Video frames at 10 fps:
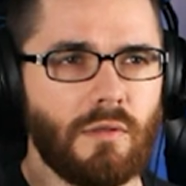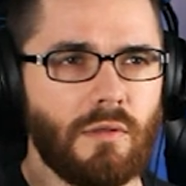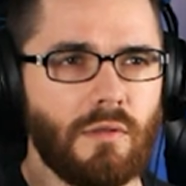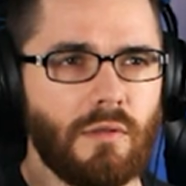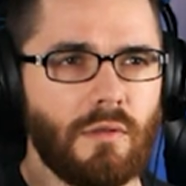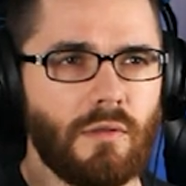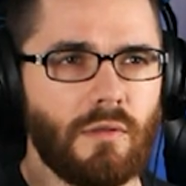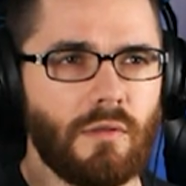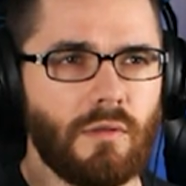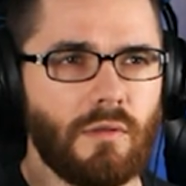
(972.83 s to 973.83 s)

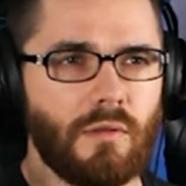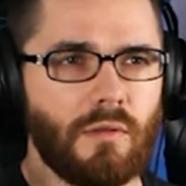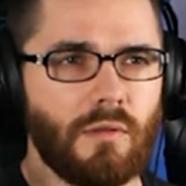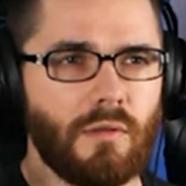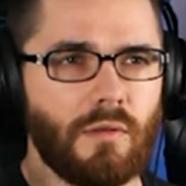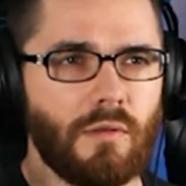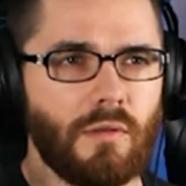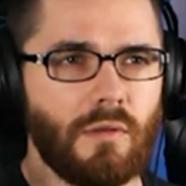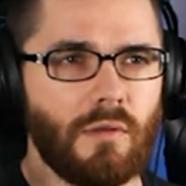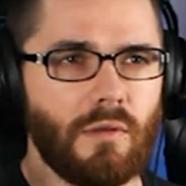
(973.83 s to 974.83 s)
No one is speaking in this clip.